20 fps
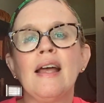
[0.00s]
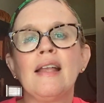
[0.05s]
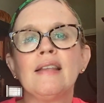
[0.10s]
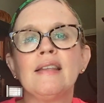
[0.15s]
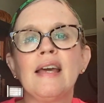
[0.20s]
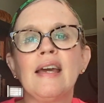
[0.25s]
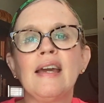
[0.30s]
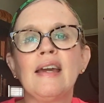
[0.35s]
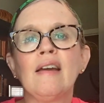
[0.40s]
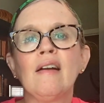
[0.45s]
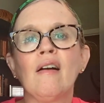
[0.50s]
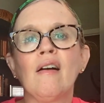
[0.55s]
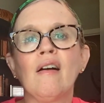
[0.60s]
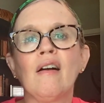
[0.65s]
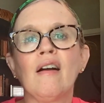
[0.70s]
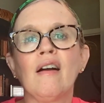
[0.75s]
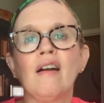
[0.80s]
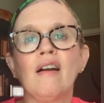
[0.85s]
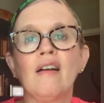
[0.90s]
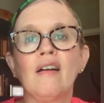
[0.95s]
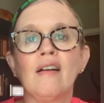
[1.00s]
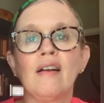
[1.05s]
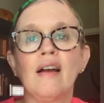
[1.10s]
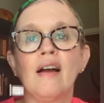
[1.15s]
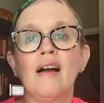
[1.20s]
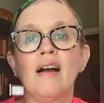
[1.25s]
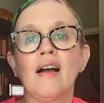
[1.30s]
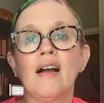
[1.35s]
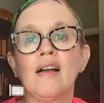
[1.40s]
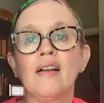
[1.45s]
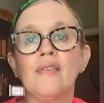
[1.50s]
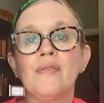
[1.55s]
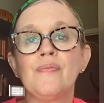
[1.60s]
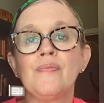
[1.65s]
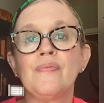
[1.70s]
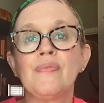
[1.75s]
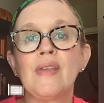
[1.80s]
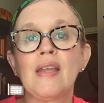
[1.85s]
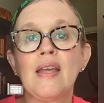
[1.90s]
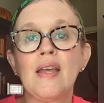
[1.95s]
They are uh,
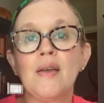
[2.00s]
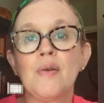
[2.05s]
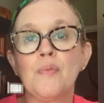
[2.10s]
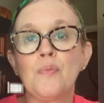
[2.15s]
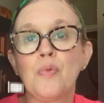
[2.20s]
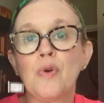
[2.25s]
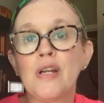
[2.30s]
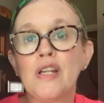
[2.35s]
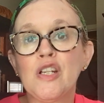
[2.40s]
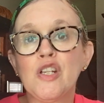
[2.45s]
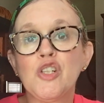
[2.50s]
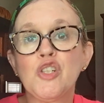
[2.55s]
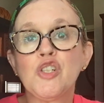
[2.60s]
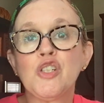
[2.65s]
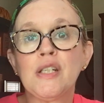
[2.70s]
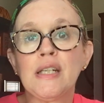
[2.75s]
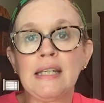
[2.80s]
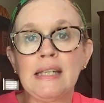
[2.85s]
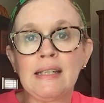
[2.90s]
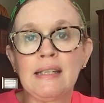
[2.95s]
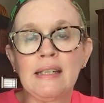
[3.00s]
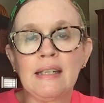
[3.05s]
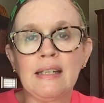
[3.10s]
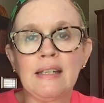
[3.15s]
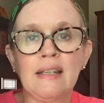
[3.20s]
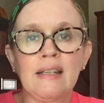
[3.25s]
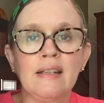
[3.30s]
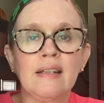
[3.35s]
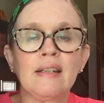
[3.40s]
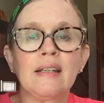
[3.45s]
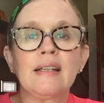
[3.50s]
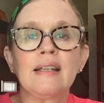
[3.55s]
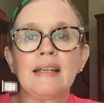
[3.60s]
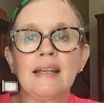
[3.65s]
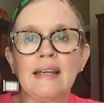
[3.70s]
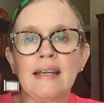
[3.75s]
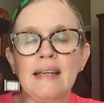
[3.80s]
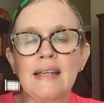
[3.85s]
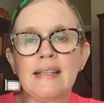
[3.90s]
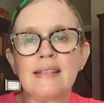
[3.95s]
British Indian
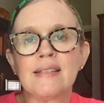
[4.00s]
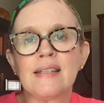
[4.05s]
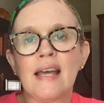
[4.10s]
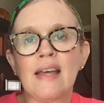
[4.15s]
kids,